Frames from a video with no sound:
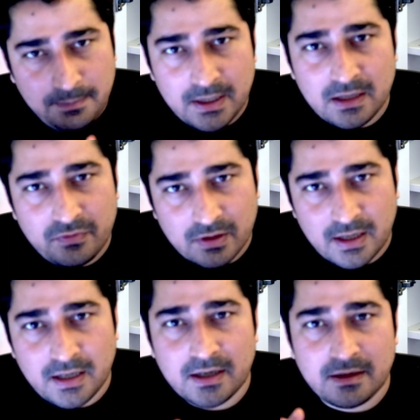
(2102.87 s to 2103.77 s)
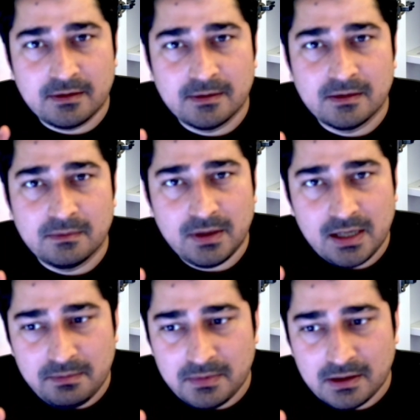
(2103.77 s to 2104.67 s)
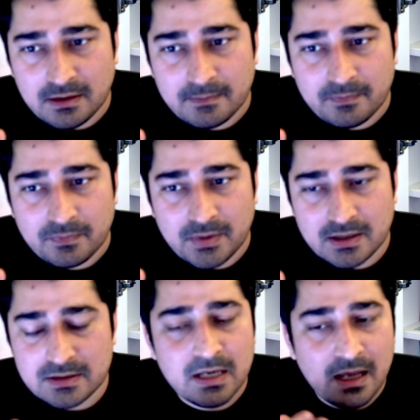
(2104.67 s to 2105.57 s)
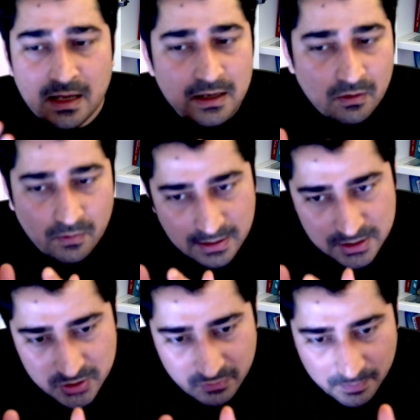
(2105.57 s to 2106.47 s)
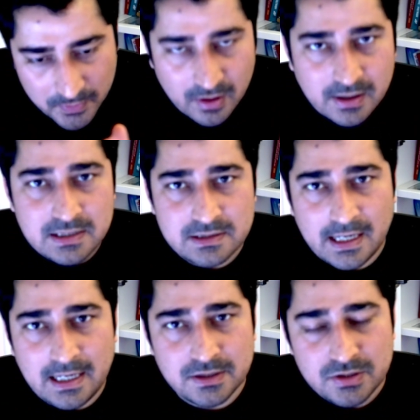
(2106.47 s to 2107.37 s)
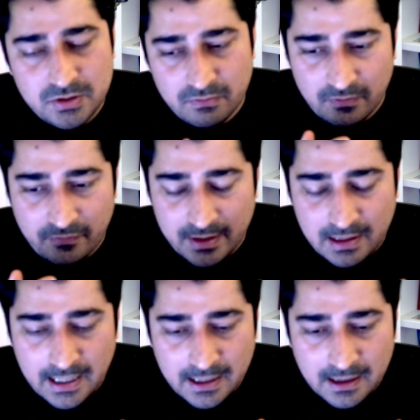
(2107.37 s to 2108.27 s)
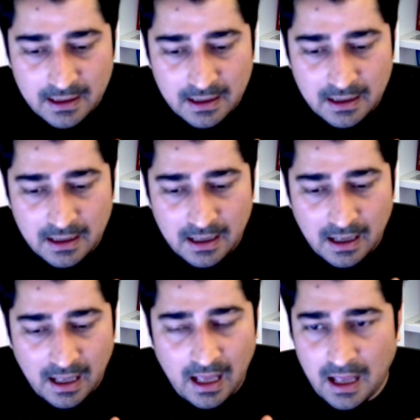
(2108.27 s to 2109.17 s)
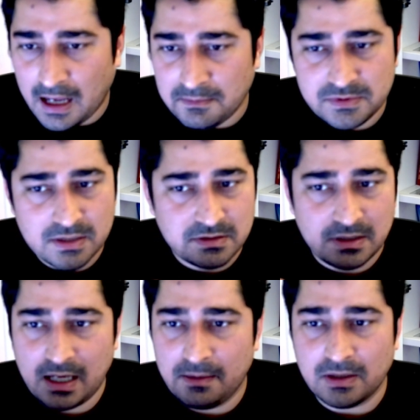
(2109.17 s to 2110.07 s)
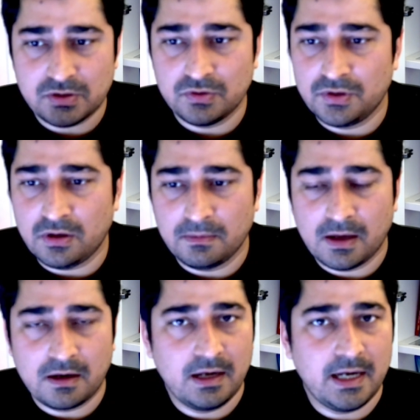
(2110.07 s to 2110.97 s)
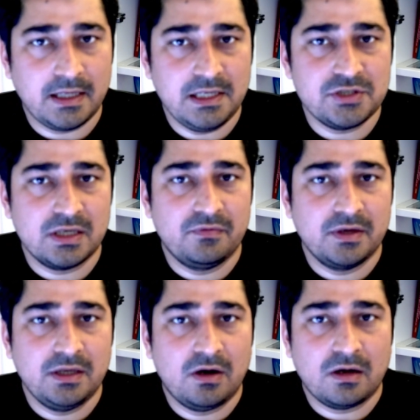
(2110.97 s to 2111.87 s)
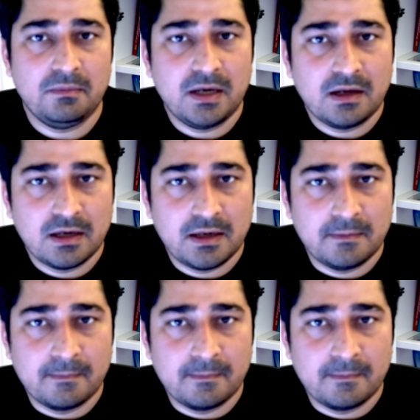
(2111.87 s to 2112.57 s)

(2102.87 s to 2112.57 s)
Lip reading: it and forget it, believe me, because once you will progress, right, you will feel like I'm just able to relate each and everything automatically.